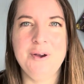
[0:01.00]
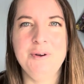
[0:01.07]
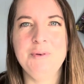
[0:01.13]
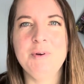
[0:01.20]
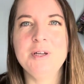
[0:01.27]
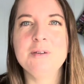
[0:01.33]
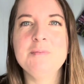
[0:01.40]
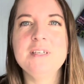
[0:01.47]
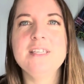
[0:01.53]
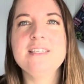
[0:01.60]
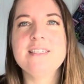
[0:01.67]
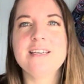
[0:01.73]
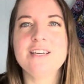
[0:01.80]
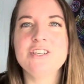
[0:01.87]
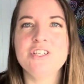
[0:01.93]
everyone, welcome to the
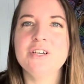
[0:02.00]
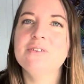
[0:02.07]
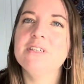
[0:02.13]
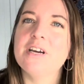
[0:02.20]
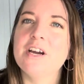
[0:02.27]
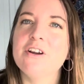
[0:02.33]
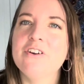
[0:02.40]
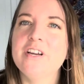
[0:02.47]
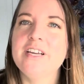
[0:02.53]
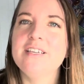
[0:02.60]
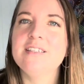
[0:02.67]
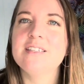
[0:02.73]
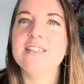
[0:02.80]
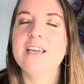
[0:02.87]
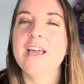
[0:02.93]
Stash Down
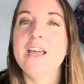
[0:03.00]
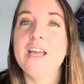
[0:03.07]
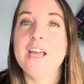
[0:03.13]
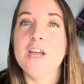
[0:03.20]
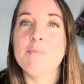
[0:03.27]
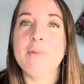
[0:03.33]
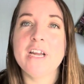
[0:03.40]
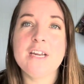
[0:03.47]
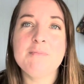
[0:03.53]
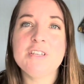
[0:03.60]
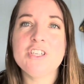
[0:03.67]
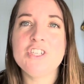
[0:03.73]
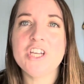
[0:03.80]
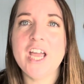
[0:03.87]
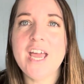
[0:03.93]
Diaries. My name
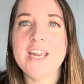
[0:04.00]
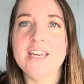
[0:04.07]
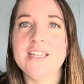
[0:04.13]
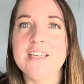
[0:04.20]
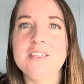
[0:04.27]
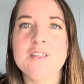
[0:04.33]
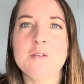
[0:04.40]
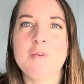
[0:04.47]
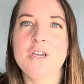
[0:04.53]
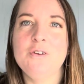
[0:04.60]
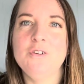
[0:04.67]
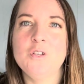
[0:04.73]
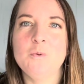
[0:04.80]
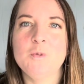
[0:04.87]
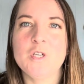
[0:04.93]
is Jen and this is my
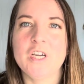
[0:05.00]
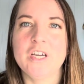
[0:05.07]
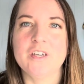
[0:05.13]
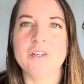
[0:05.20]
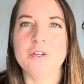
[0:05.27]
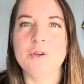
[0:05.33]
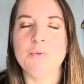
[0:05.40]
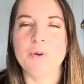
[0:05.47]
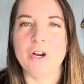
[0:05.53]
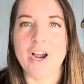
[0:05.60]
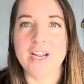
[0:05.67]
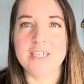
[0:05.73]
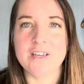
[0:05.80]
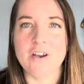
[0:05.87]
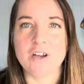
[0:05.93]
YouTube channel where
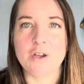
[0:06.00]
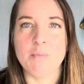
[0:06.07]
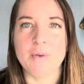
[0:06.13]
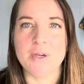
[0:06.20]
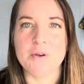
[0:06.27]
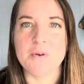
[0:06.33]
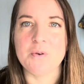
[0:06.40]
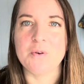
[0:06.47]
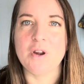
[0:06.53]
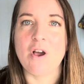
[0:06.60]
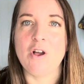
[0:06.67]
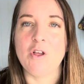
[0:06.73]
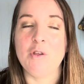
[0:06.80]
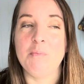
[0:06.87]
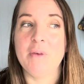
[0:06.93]
I talk about
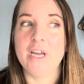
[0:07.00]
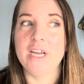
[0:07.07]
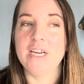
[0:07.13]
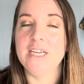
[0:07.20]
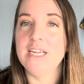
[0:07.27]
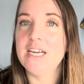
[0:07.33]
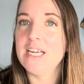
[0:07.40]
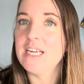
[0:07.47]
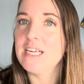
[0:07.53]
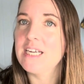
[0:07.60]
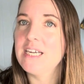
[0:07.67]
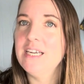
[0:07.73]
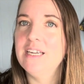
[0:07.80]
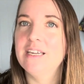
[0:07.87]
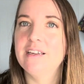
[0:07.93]
all my
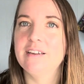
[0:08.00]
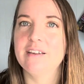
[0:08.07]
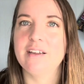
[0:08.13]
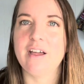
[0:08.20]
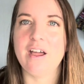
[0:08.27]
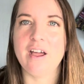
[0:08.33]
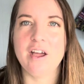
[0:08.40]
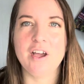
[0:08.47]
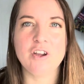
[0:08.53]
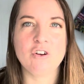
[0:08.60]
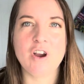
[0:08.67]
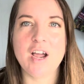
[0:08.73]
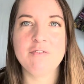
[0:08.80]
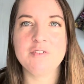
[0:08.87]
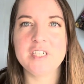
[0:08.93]
knitting,
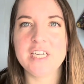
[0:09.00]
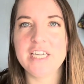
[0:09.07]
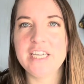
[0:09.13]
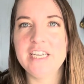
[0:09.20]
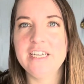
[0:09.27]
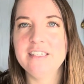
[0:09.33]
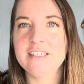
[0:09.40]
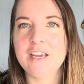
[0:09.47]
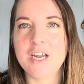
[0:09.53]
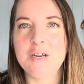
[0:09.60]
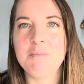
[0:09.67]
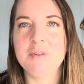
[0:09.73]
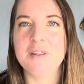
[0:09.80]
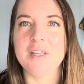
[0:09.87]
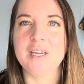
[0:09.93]
crafty
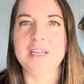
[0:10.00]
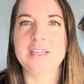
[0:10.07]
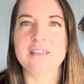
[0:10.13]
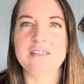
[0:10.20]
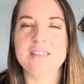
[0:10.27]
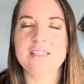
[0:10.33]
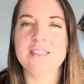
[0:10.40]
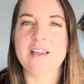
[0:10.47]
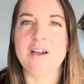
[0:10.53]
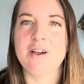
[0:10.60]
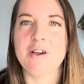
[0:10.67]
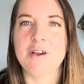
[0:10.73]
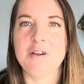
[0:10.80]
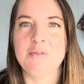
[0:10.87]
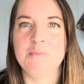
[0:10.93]
type things.
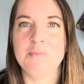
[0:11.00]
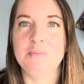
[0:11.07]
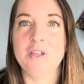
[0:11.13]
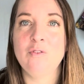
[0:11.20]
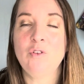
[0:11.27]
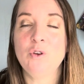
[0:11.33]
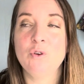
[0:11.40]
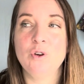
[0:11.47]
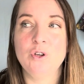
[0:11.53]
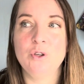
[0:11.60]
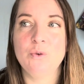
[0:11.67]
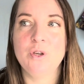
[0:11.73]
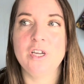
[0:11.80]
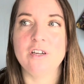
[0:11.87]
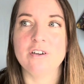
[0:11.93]
If you are
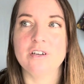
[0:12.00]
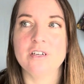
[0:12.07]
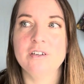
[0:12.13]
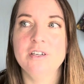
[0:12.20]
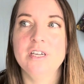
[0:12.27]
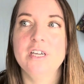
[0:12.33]
new here,